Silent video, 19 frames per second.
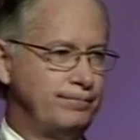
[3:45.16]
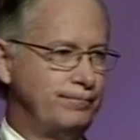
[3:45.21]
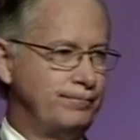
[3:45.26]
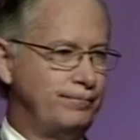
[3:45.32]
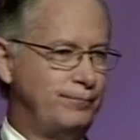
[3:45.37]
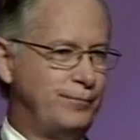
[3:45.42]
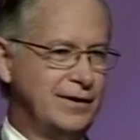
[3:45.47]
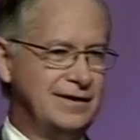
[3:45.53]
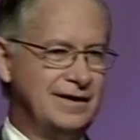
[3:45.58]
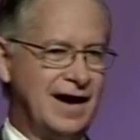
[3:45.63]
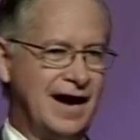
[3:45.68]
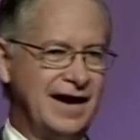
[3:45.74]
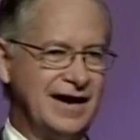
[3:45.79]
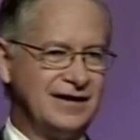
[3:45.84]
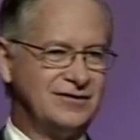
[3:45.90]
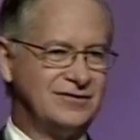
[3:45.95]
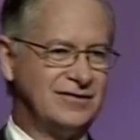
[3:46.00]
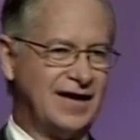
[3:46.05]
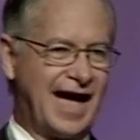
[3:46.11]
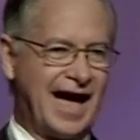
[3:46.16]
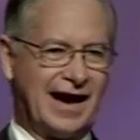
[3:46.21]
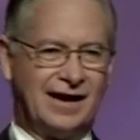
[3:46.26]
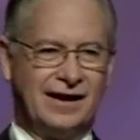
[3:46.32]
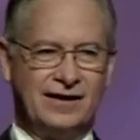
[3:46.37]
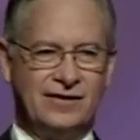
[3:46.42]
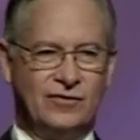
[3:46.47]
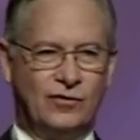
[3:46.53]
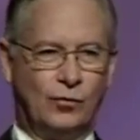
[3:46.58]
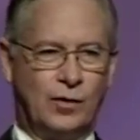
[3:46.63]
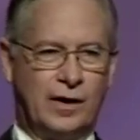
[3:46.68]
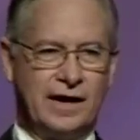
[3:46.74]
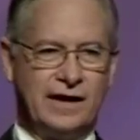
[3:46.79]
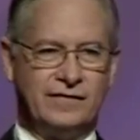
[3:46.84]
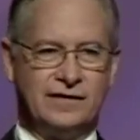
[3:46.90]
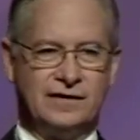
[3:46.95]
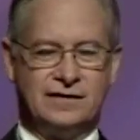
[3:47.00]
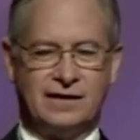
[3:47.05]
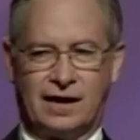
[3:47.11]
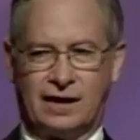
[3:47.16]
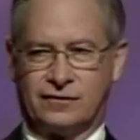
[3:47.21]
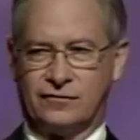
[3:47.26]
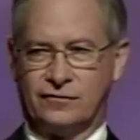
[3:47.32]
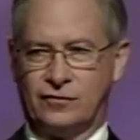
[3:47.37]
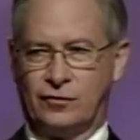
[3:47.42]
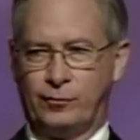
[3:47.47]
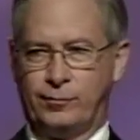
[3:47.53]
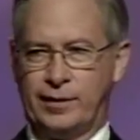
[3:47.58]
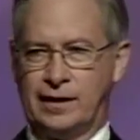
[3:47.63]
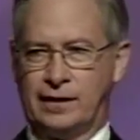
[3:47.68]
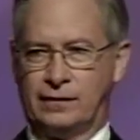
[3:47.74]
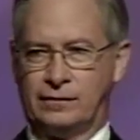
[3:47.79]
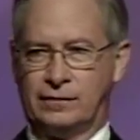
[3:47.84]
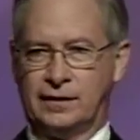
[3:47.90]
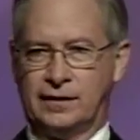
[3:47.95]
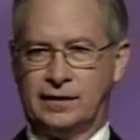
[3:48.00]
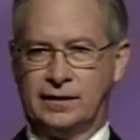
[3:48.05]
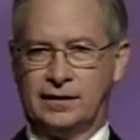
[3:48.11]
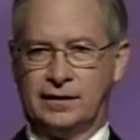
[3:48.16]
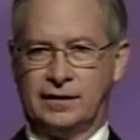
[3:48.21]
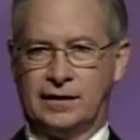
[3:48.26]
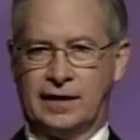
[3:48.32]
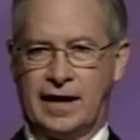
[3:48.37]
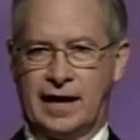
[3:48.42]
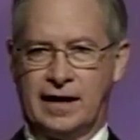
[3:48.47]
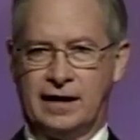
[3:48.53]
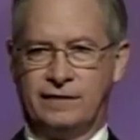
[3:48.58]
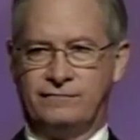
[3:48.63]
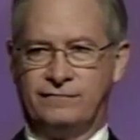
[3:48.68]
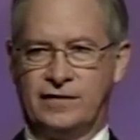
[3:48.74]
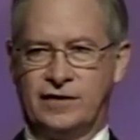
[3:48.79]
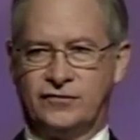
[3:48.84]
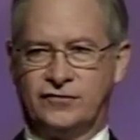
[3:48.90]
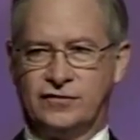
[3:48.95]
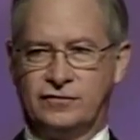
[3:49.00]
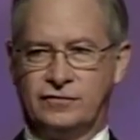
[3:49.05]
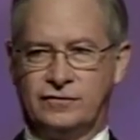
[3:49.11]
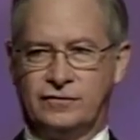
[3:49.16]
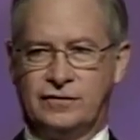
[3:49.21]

but not exactly the way that Dr. Nobel had envisioned.